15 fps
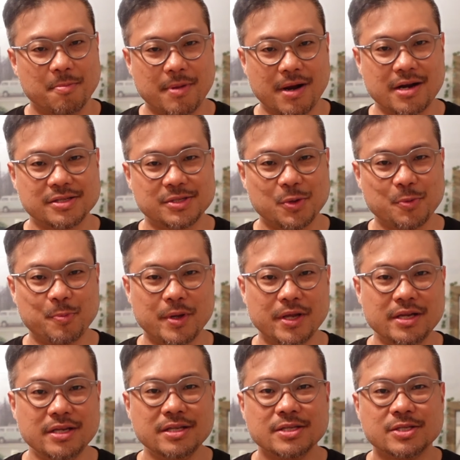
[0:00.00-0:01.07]
Bars
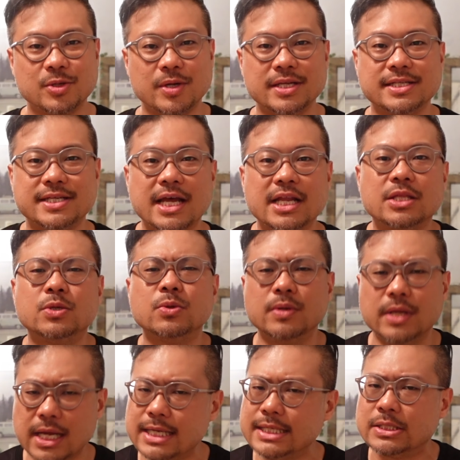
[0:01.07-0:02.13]
open, so let's get
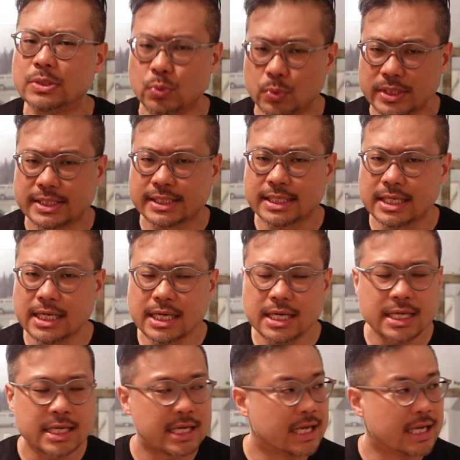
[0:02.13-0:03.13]
today's whiskey,